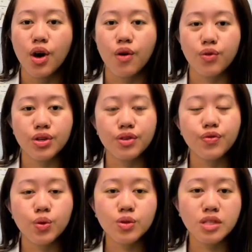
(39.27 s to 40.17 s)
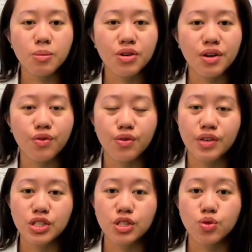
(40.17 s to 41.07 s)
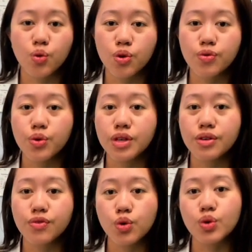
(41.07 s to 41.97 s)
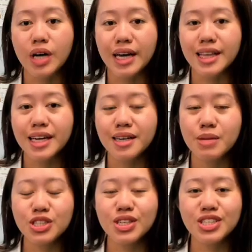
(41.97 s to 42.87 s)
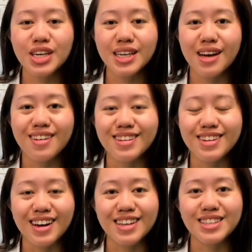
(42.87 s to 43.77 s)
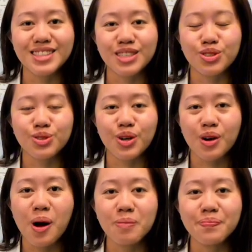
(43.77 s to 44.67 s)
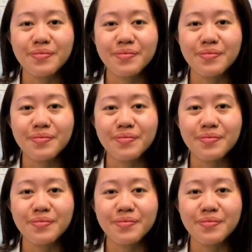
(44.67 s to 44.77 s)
For the full summary of revisions or for the full guideline, make sure to check it out on guidelinecentral.com.